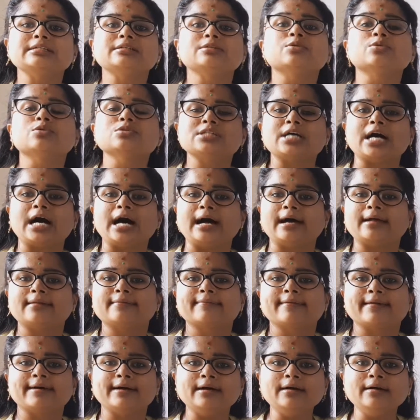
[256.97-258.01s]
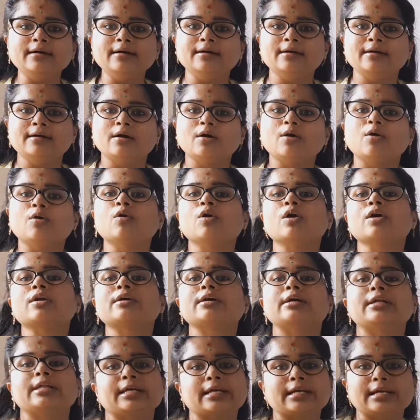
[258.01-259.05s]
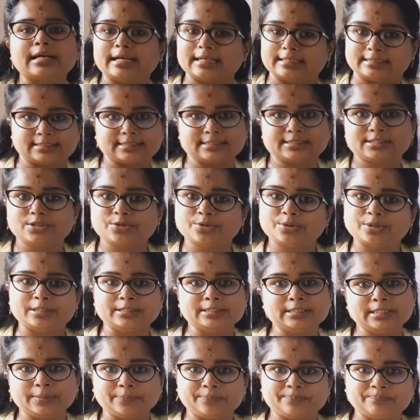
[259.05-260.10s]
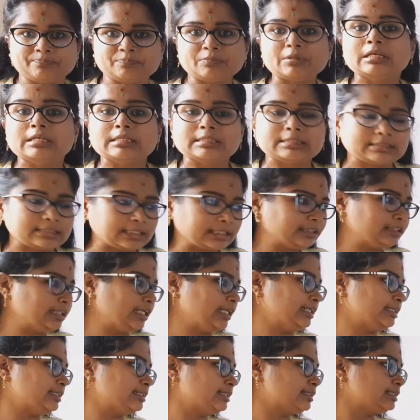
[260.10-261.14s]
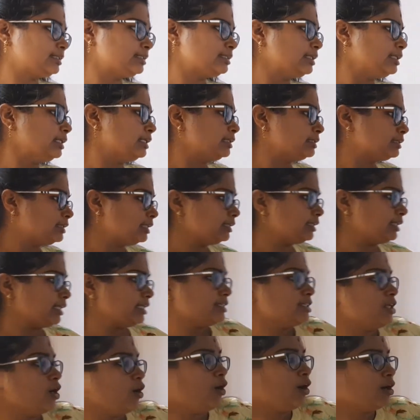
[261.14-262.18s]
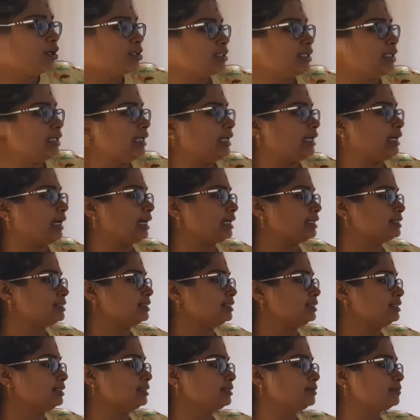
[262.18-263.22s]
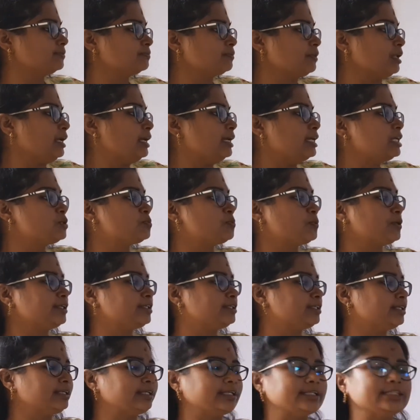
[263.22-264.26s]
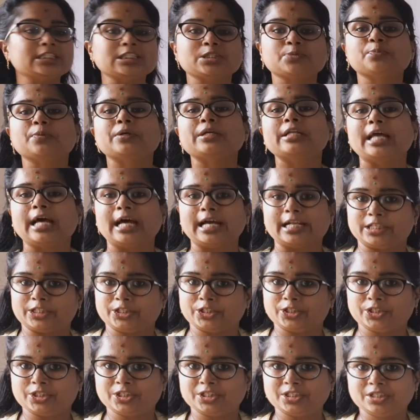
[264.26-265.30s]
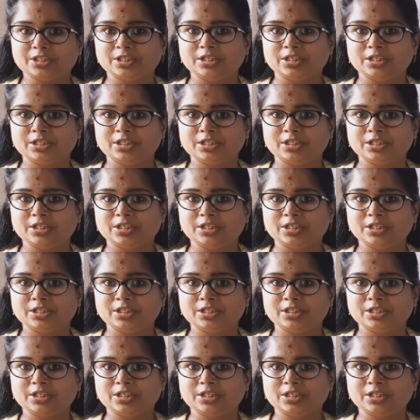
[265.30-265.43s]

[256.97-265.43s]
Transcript: Those are the organic acids, you can say. Such as oxalic acid is present in spinach.